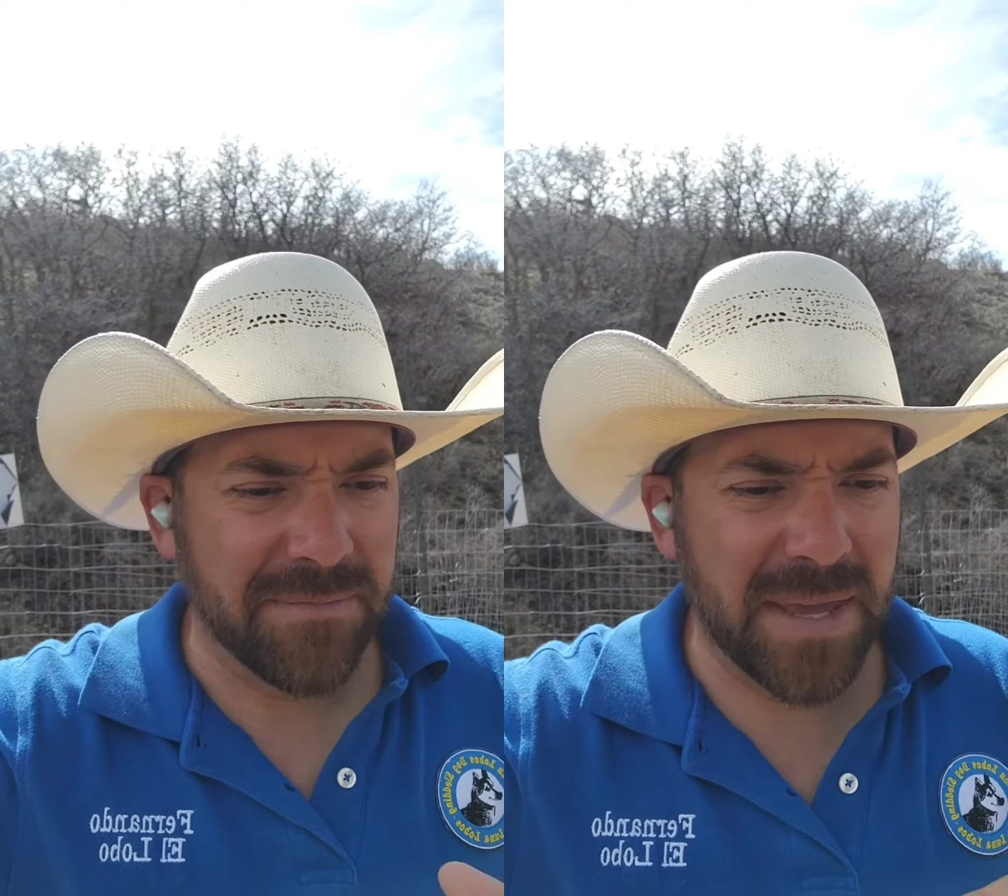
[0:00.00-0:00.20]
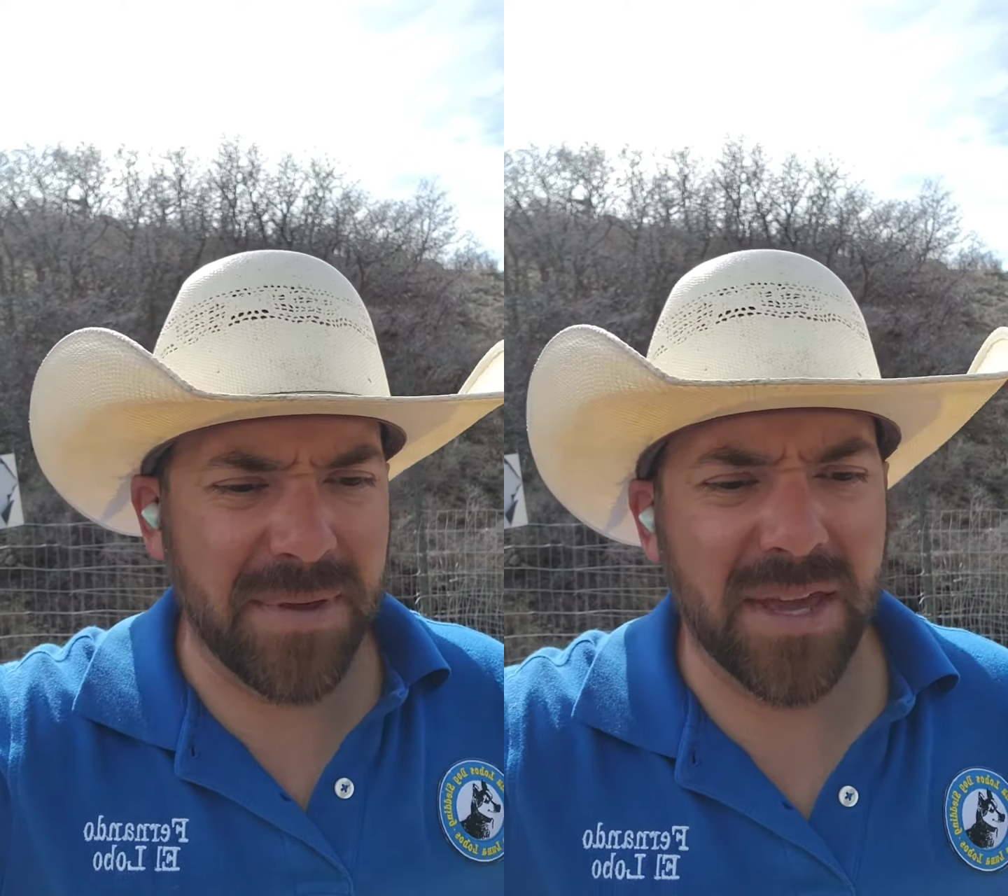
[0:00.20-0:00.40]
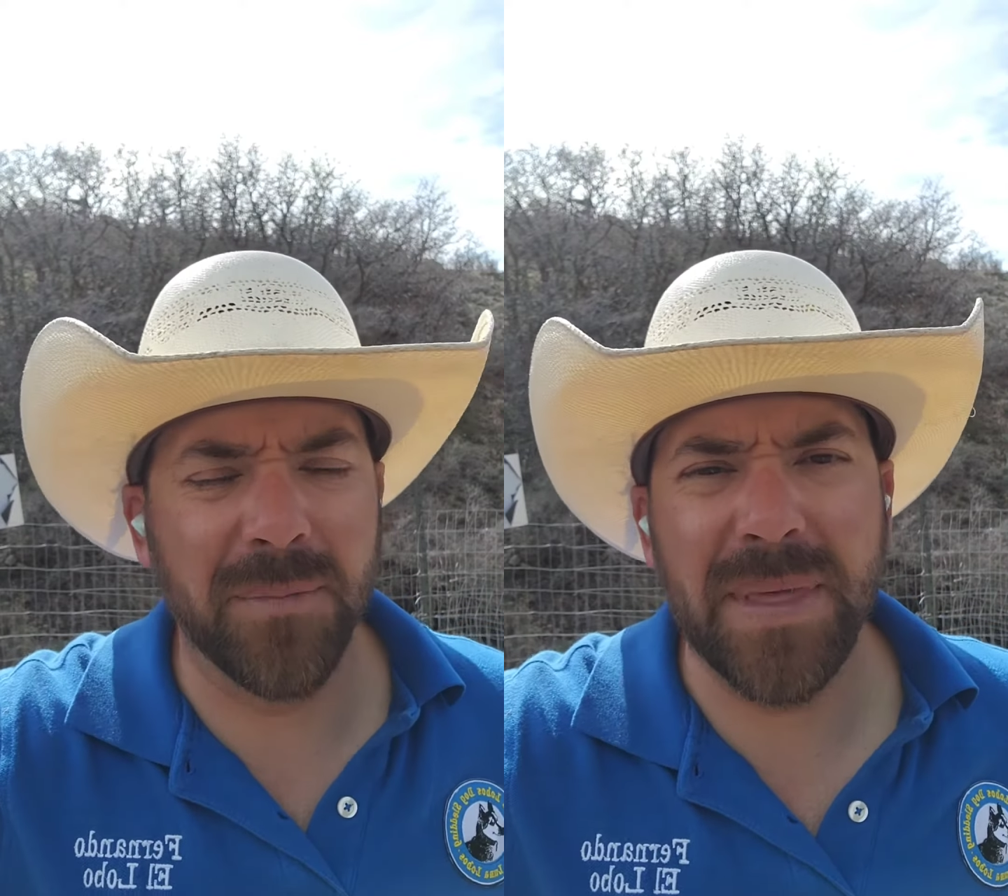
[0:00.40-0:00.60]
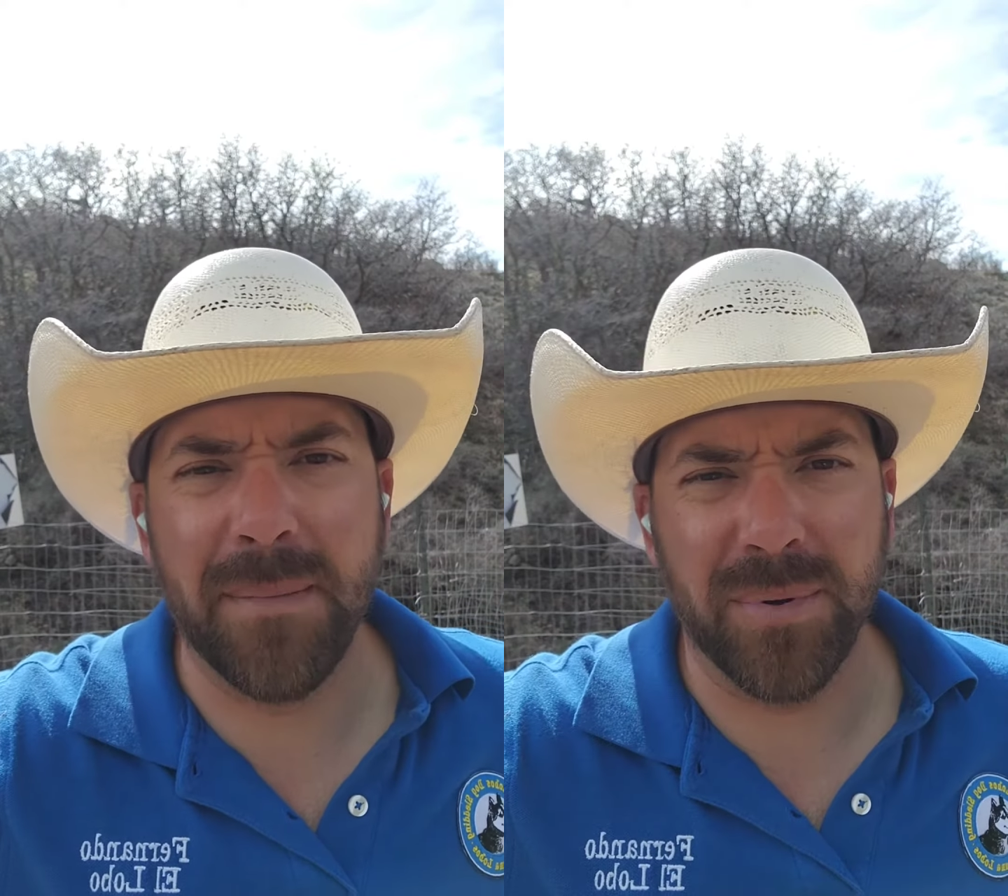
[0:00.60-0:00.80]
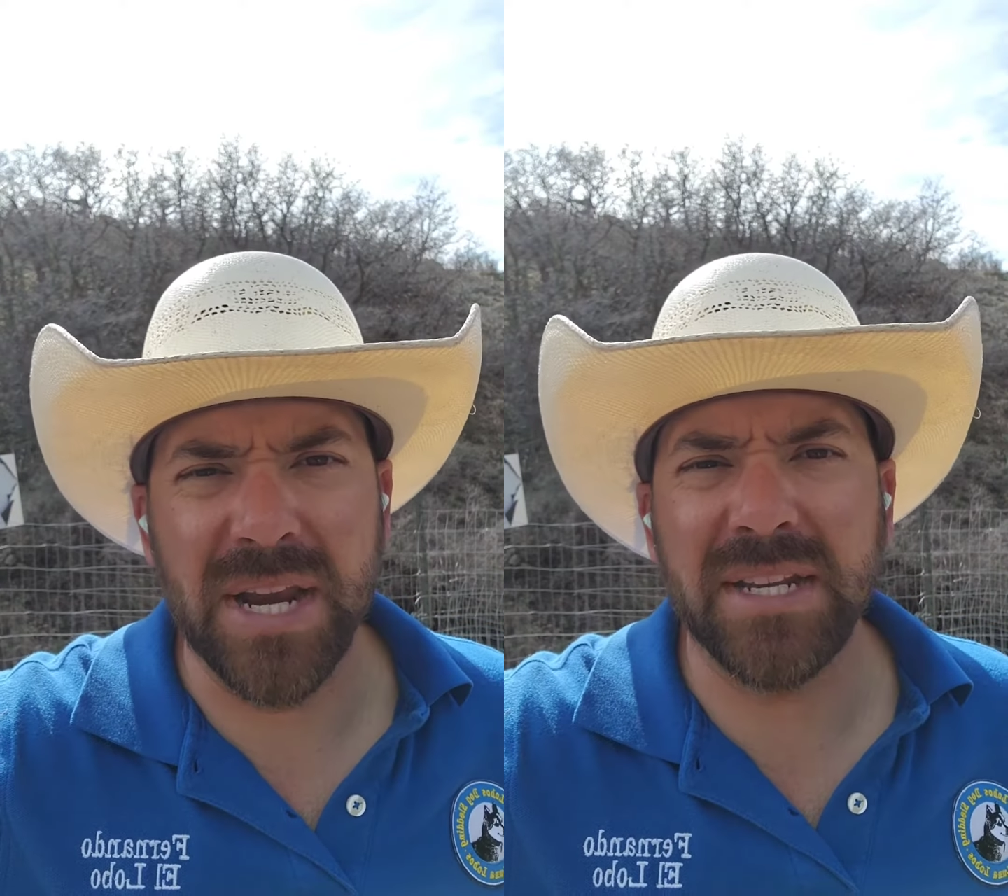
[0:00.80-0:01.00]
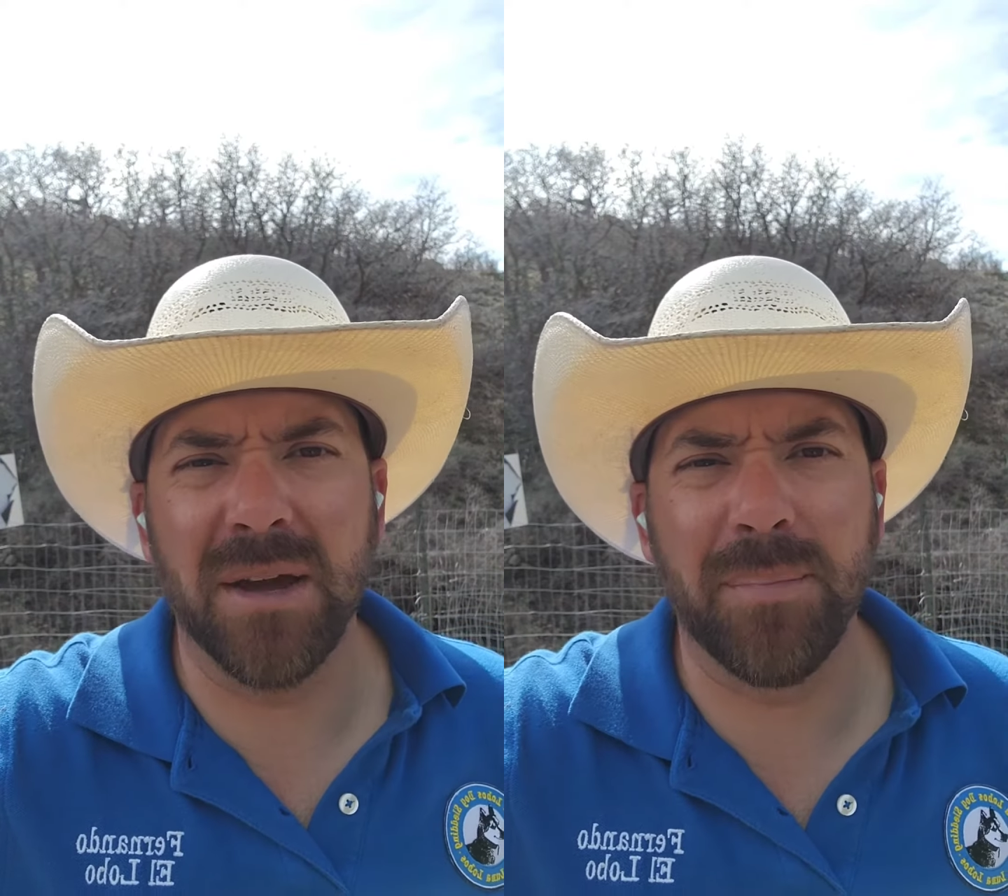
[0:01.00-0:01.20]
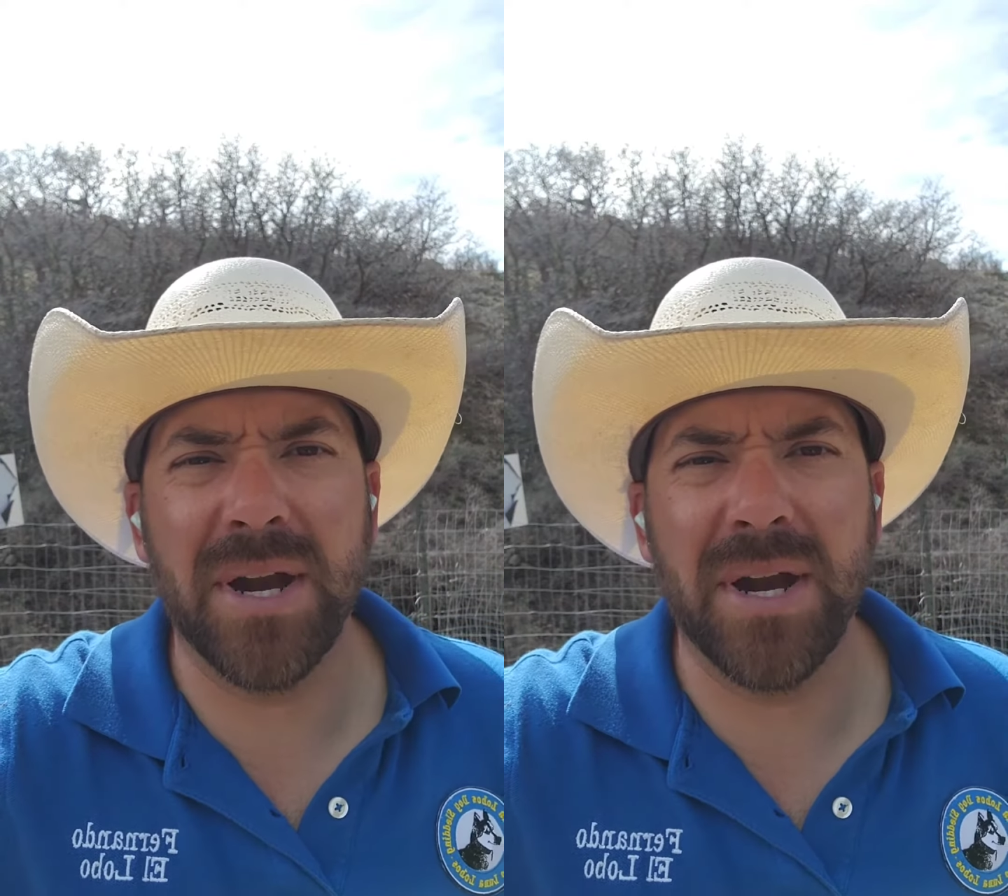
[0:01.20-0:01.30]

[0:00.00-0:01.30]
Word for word: maybe help that breakdown